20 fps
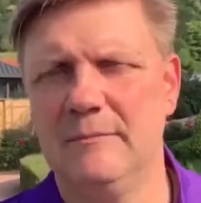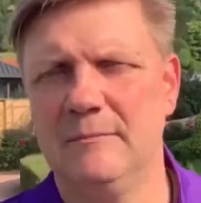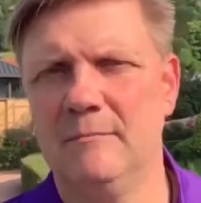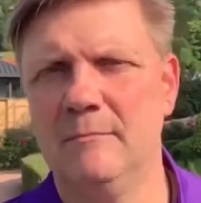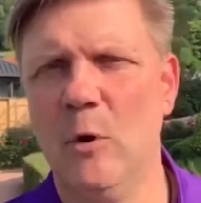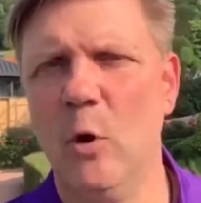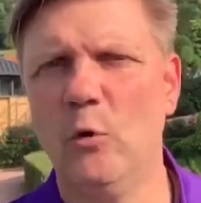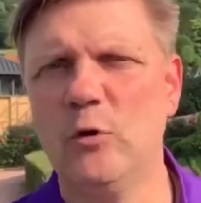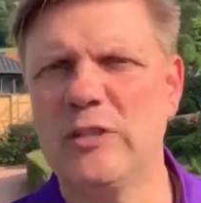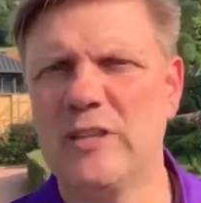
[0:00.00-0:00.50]

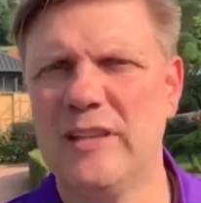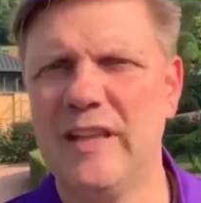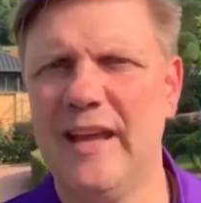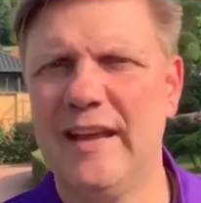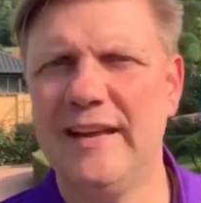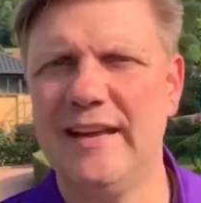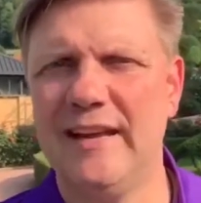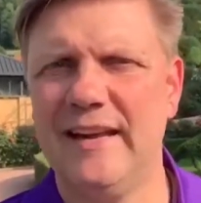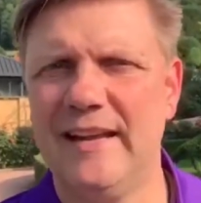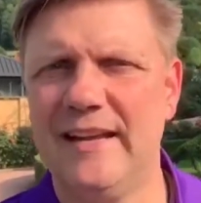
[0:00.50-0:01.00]
most
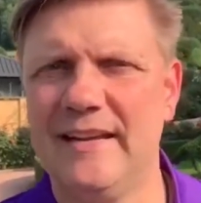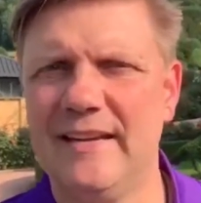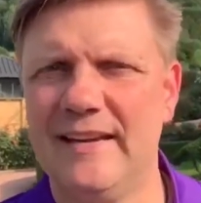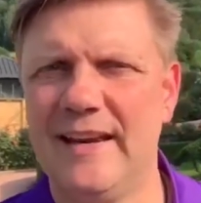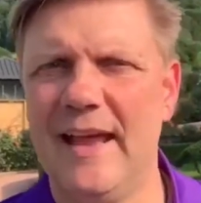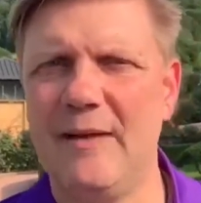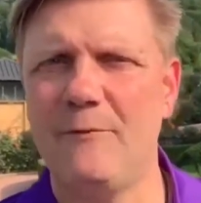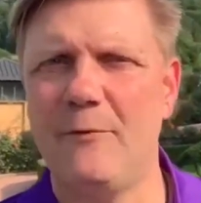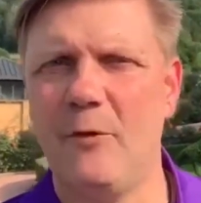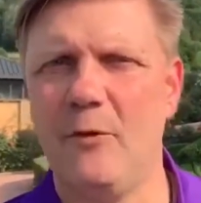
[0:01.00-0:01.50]
likely
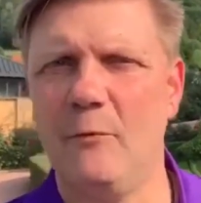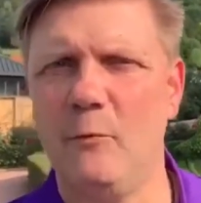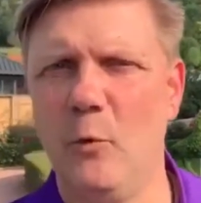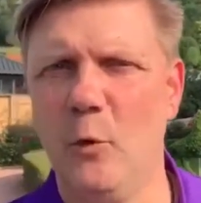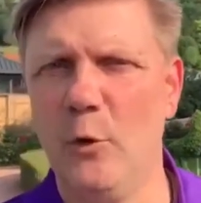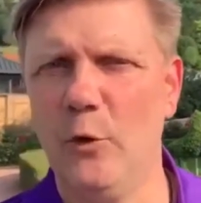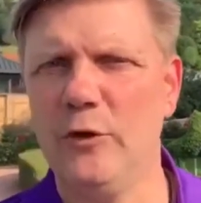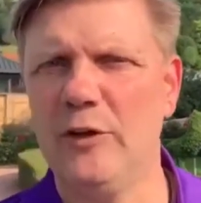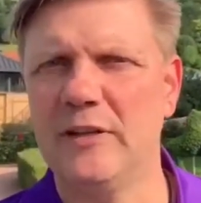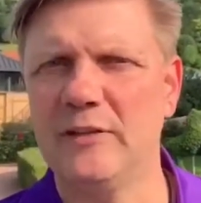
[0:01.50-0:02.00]
never
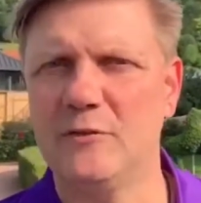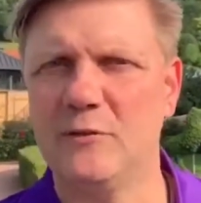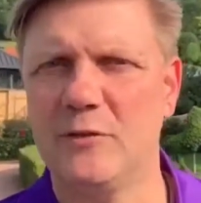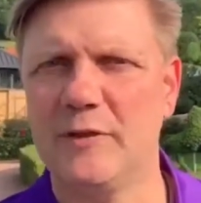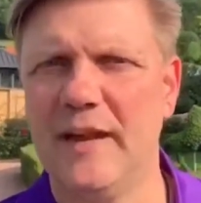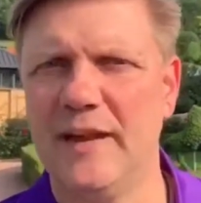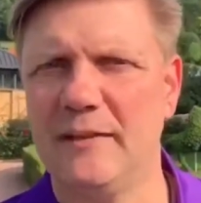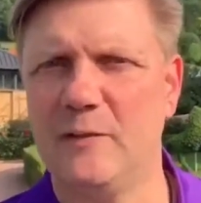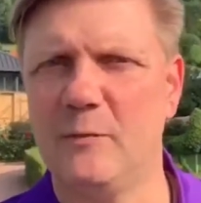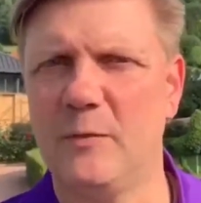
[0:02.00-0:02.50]
working
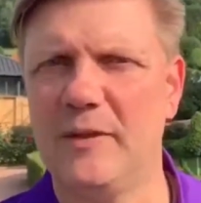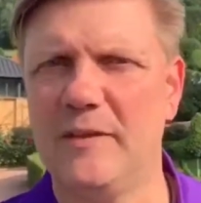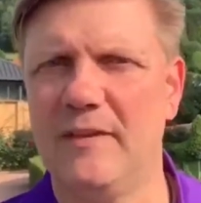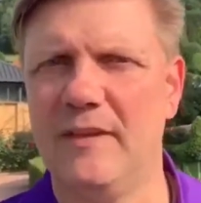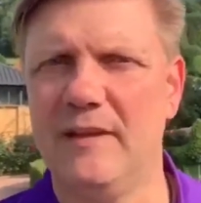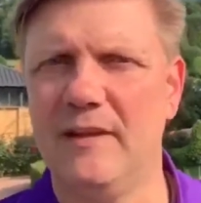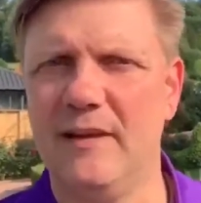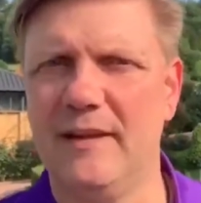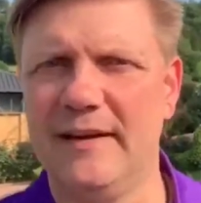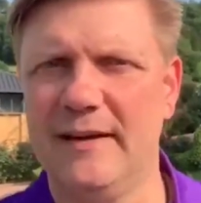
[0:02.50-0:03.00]
together with
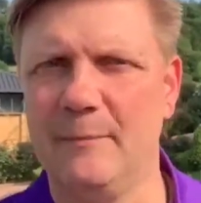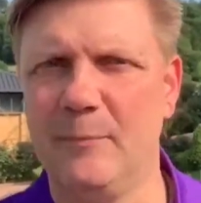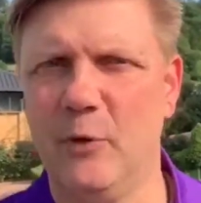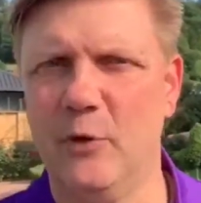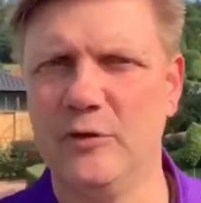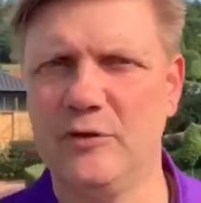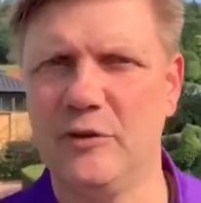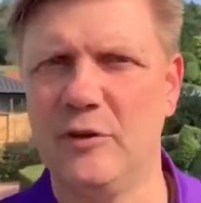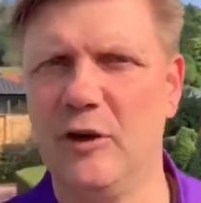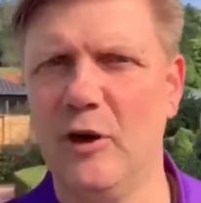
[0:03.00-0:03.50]
any
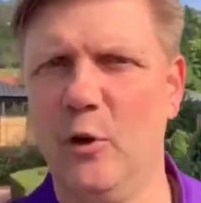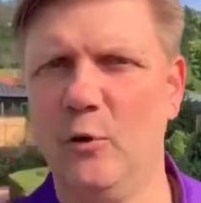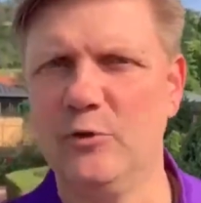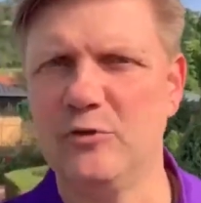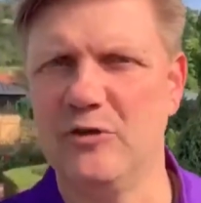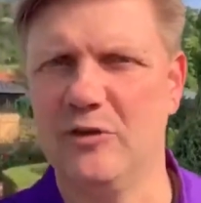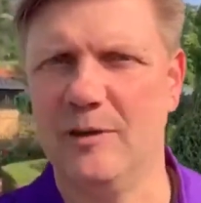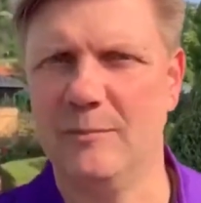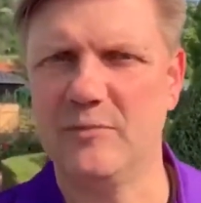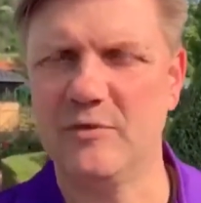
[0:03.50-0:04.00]
person
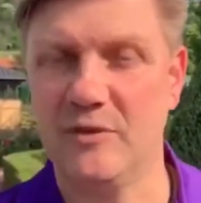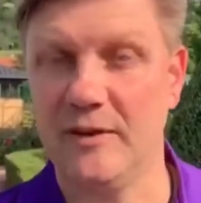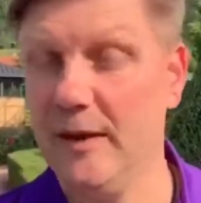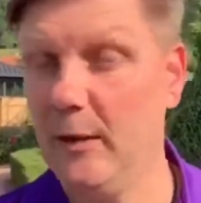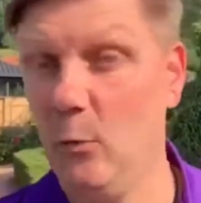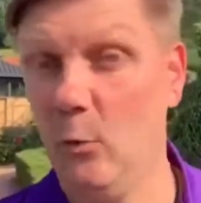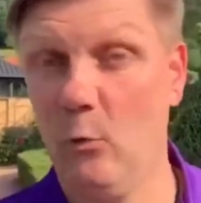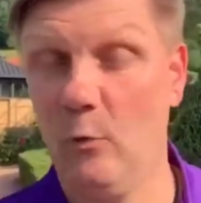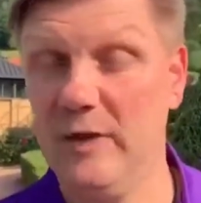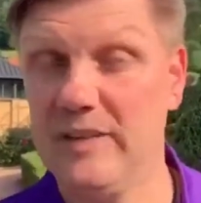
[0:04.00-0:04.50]
close to them, so they
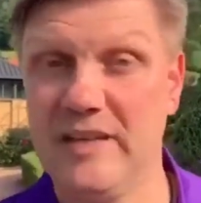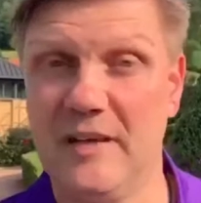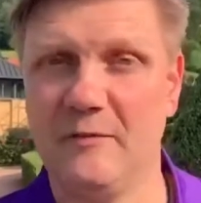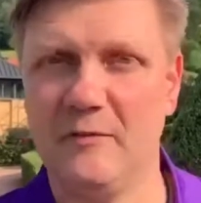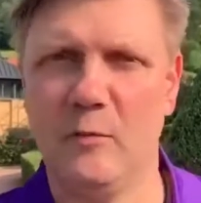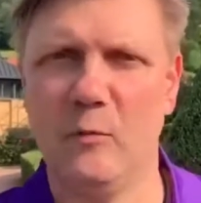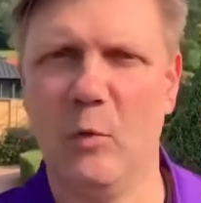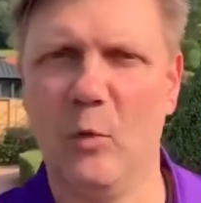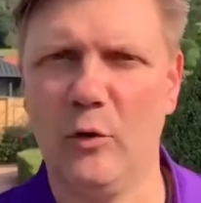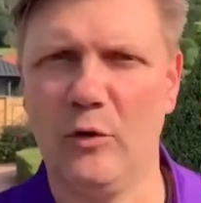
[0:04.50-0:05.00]
always have
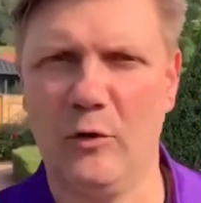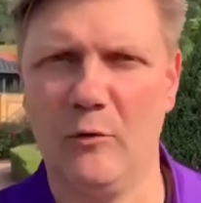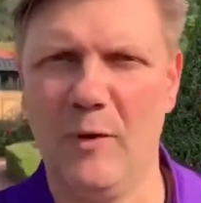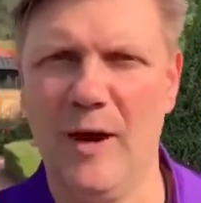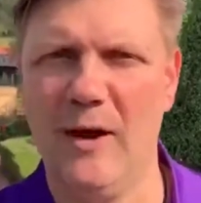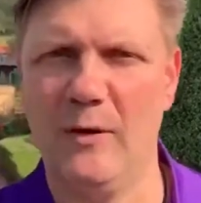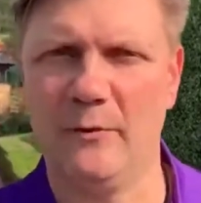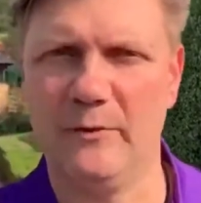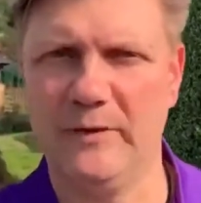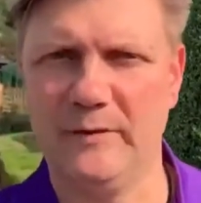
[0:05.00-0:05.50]
to walk
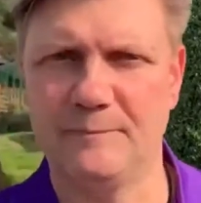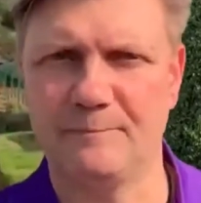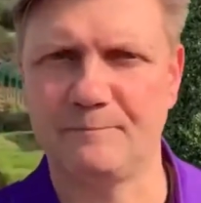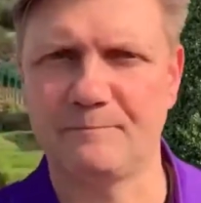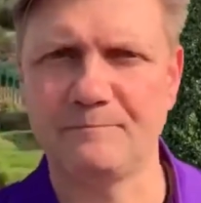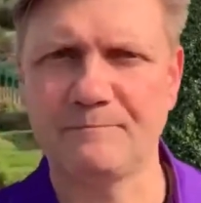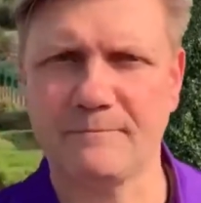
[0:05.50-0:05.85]
around and